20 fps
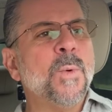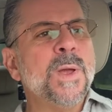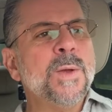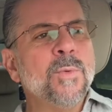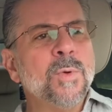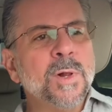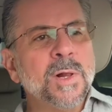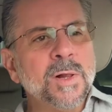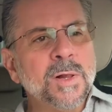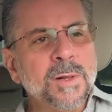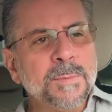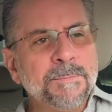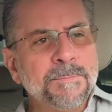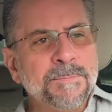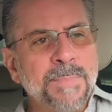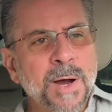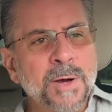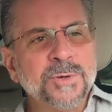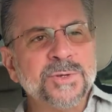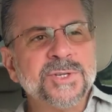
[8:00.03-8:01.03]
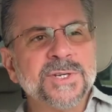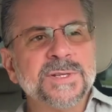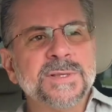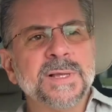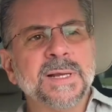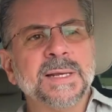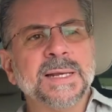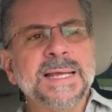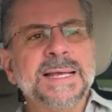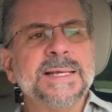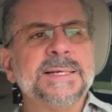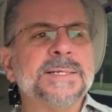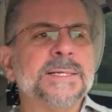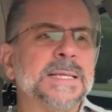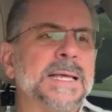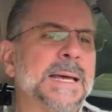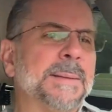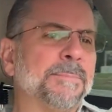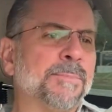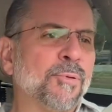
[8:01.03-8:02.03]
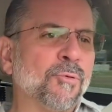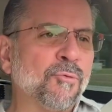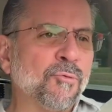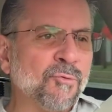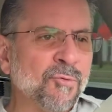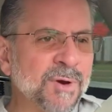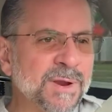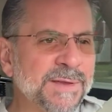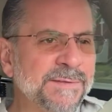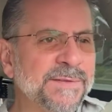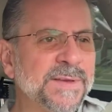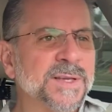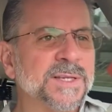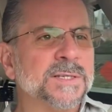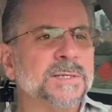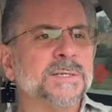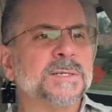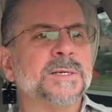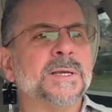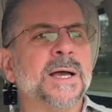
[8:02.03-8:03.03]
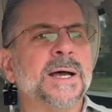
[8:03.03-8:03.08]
will post the link to that previous